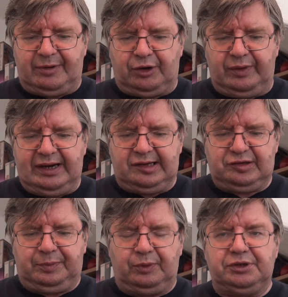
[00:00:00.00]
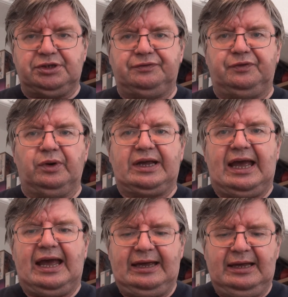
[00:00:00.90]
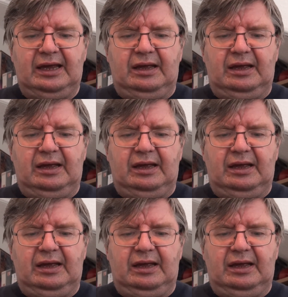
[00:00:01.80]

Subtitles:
I'm a great exponent of 4K,